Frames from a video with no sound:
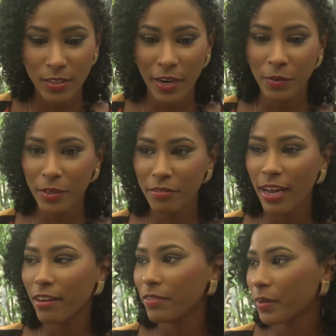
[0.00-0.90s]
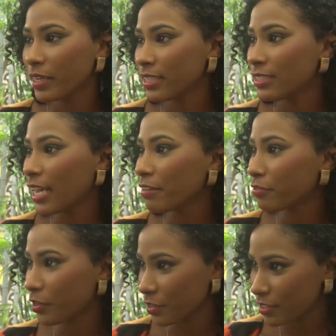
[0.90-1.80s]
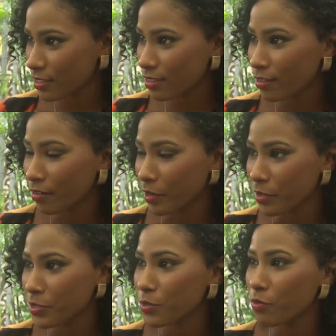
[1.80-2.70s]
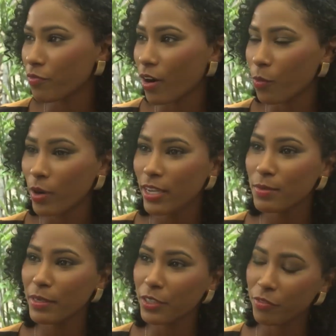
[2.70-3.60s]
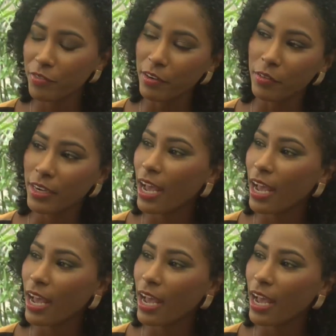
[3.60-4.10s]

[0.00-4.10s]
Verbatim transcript: So I know you've had a very diverse career so far. What has been your favorite